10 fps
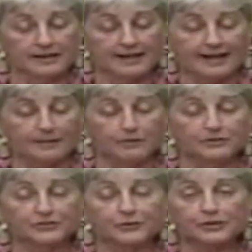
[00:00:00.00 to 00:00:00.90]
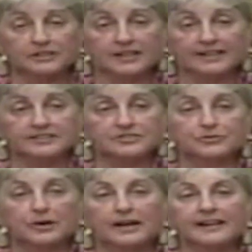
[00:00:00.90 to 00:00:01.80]
And when you fertilize,
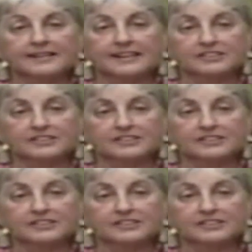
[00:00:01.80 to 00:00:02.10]
try not to